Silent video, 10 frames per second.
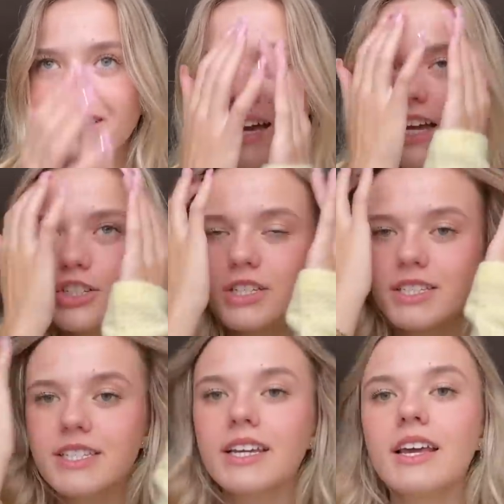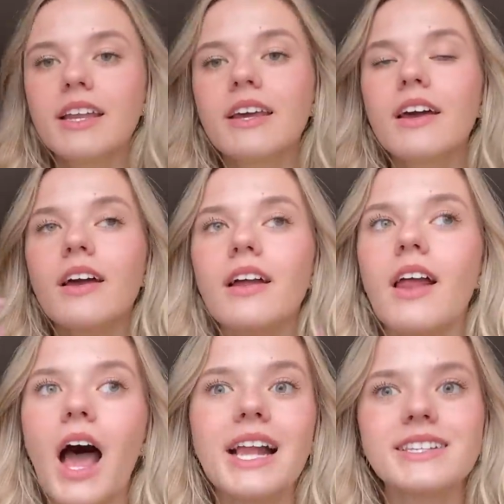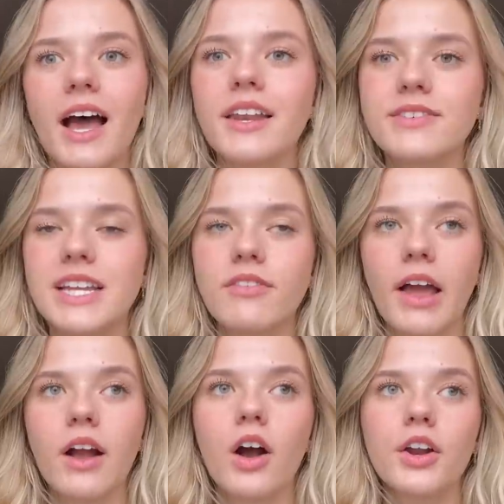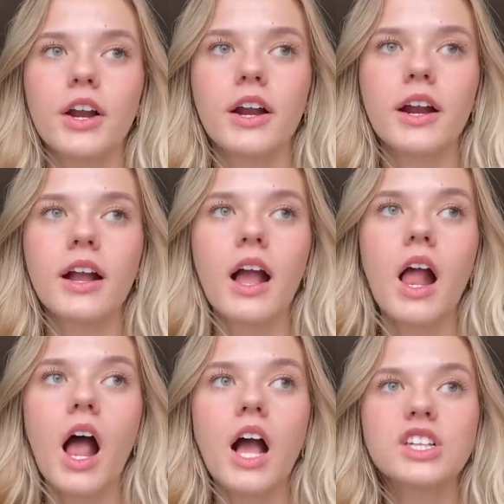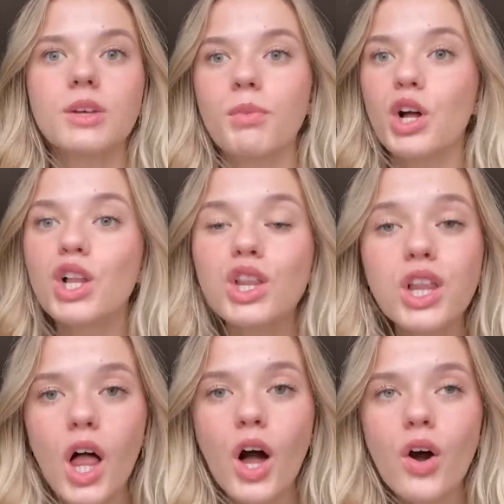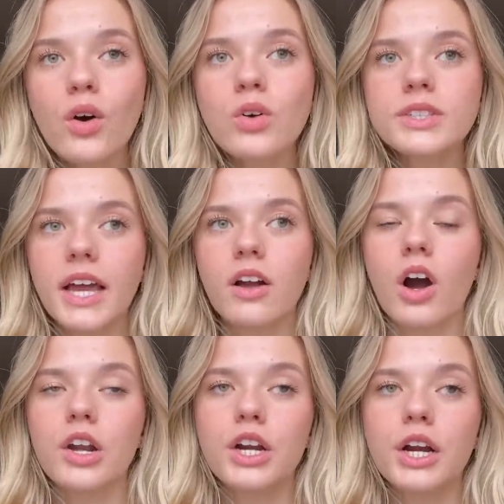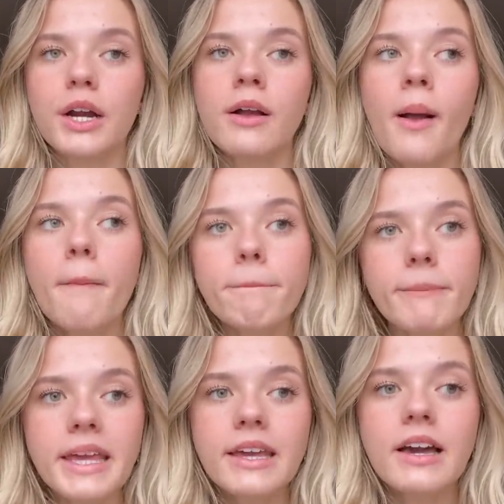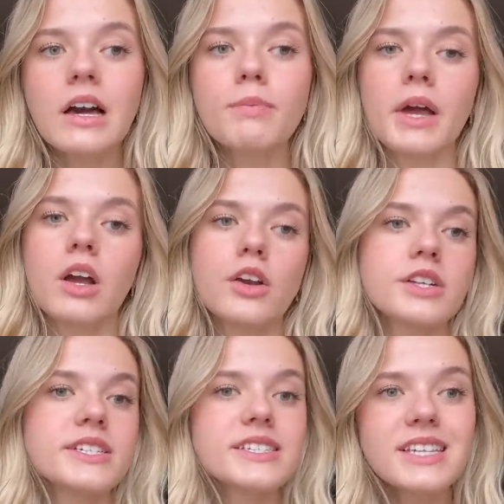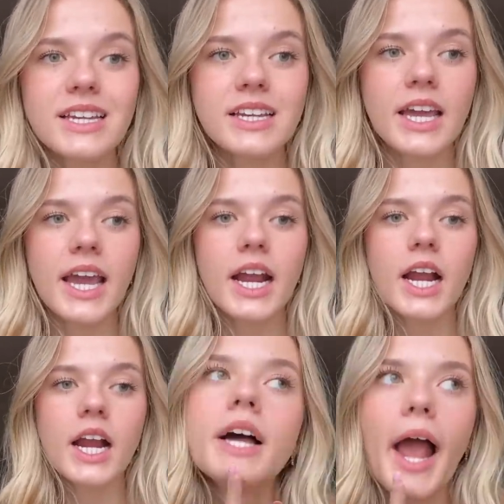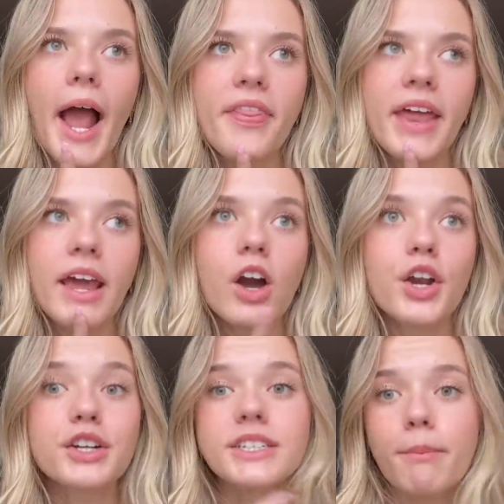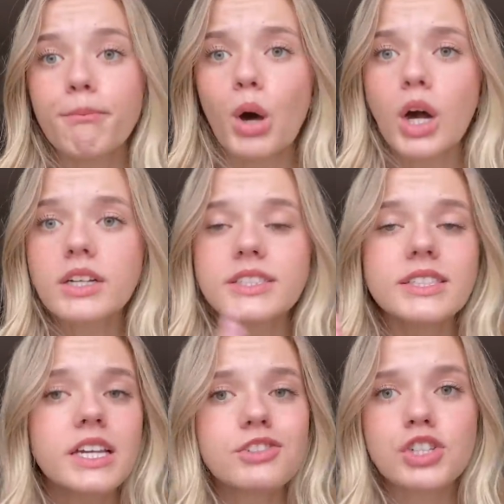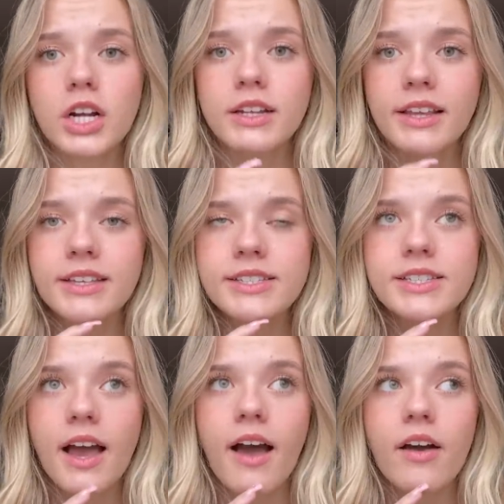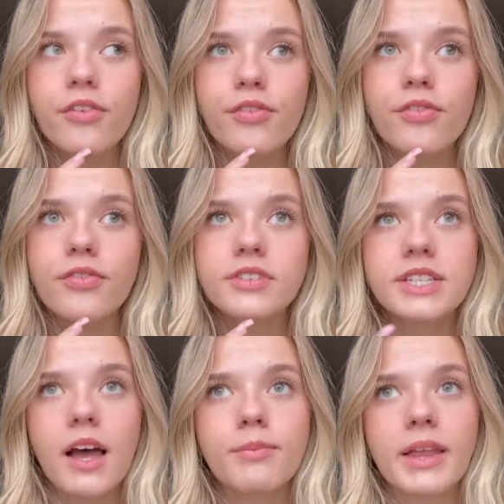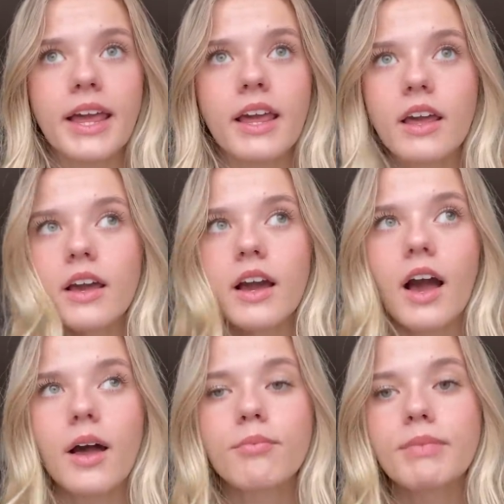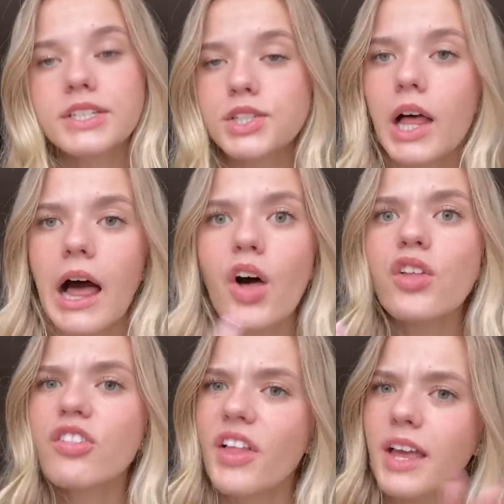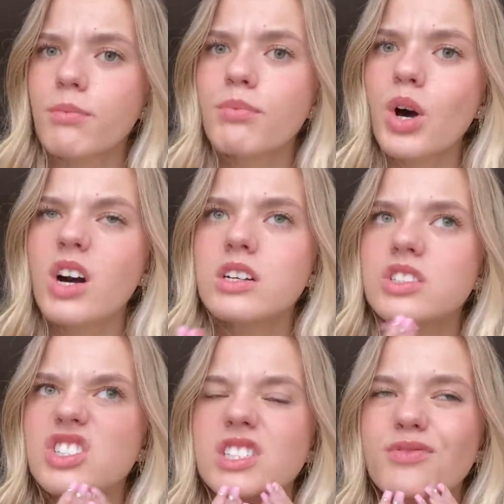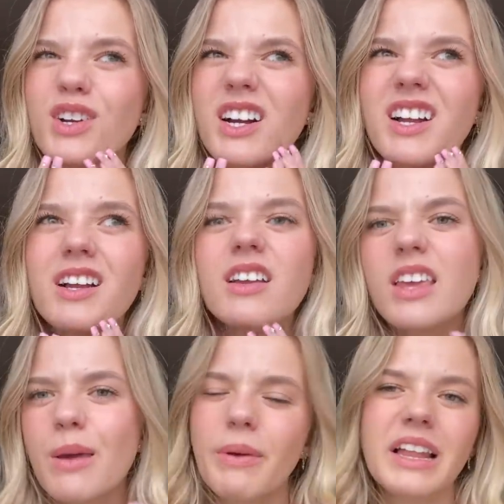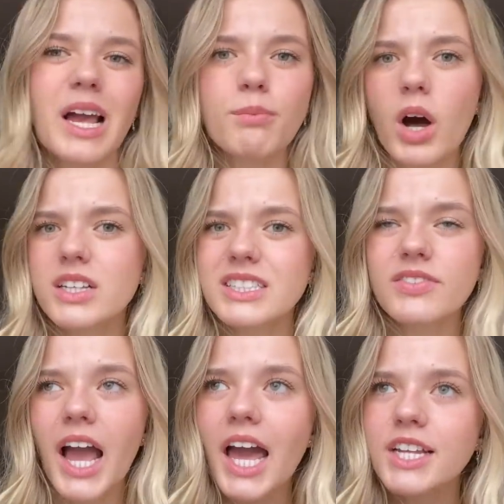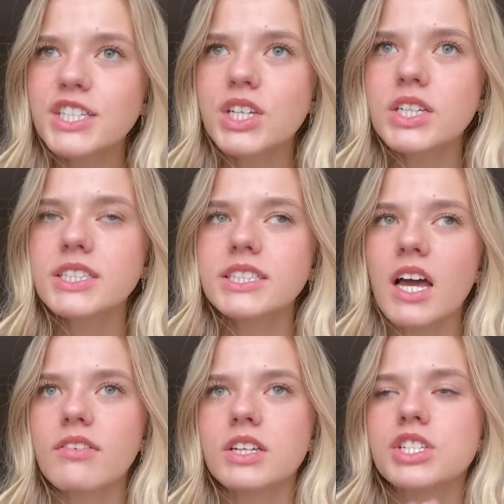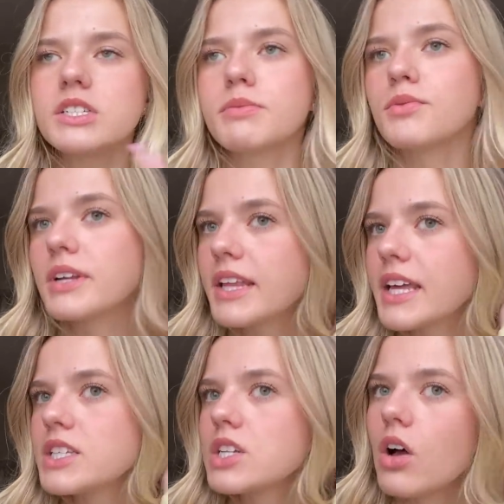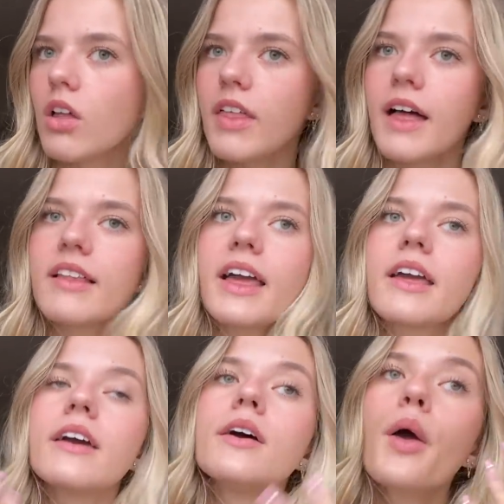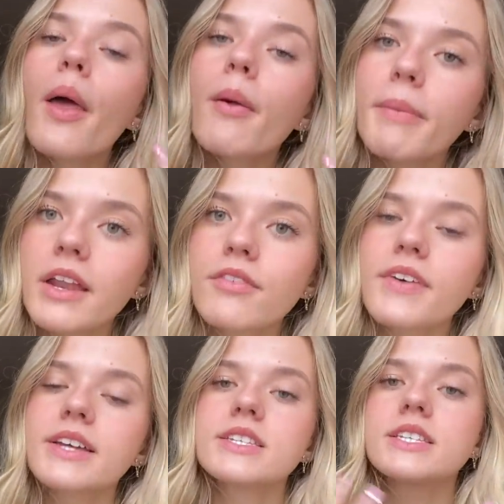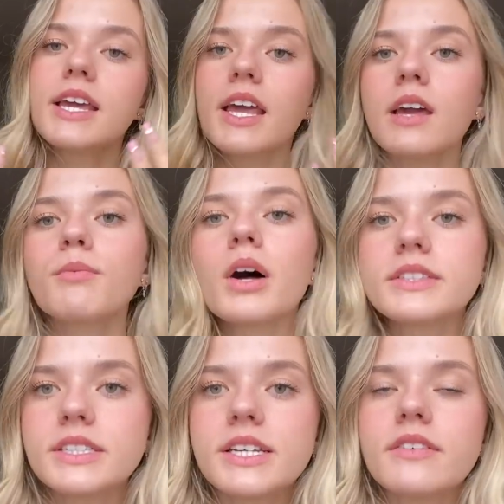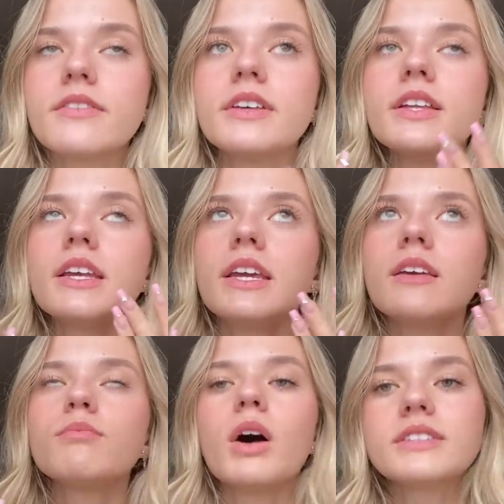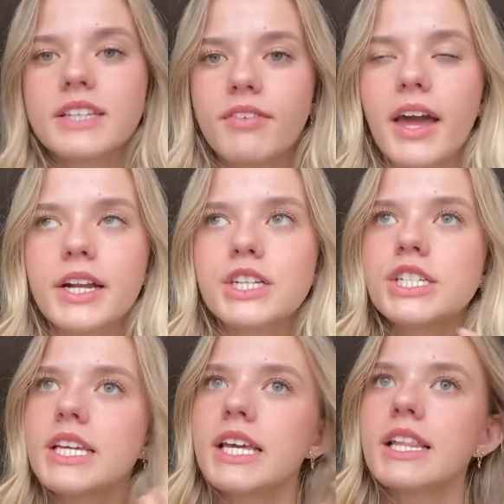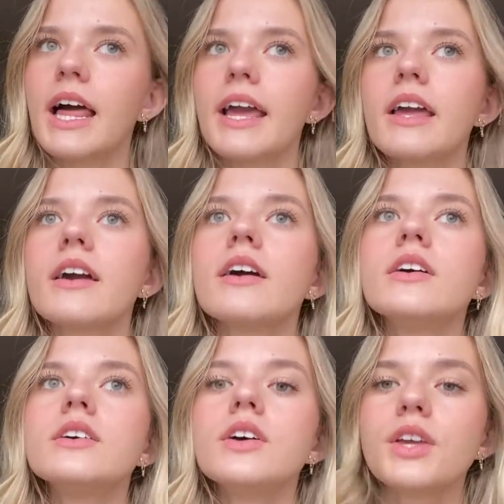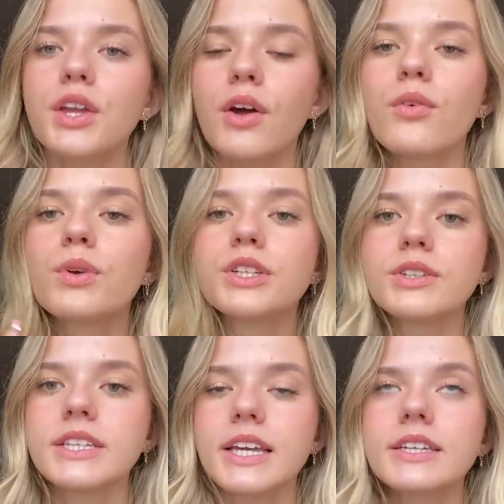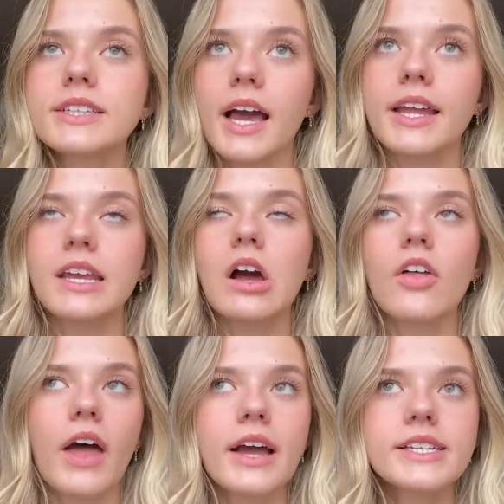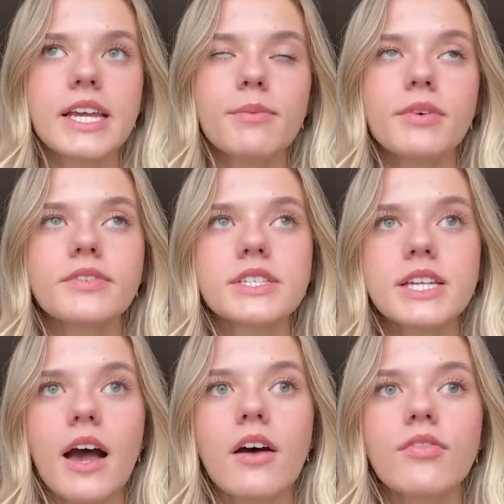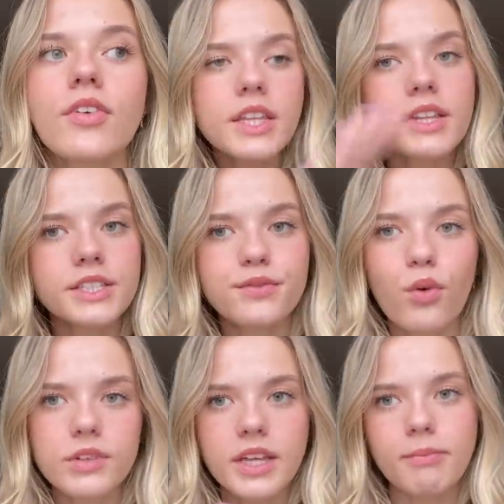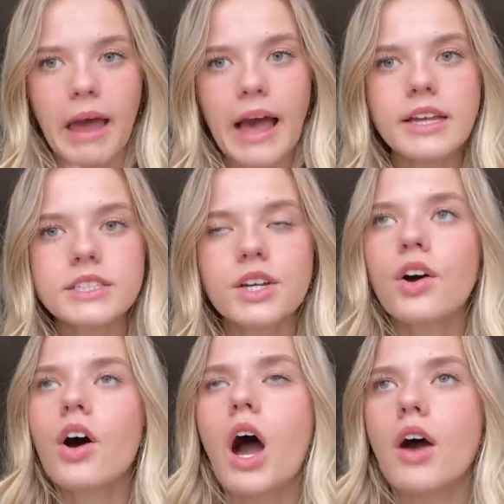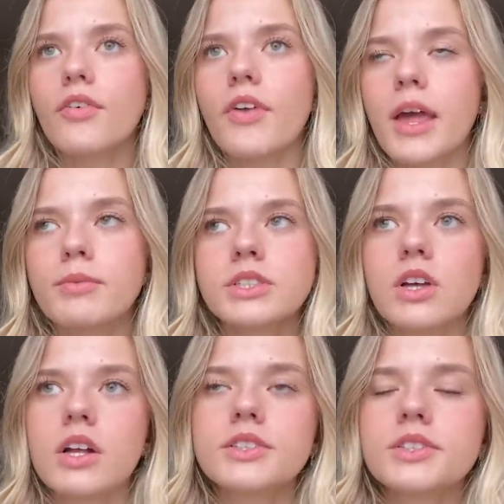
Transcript: Like I just did a ton of stuff. I got her some clothes, I got her makeup, I got her skincare, and then I got her some books and journaling stuff, some like um, mental health like books just for keeping like a positive attitude and stuff because she's been really into all that like manifesting, positivity, positive energy, like you know, reducing anxiety, all that type of stuff. This folding mat off of Amazon.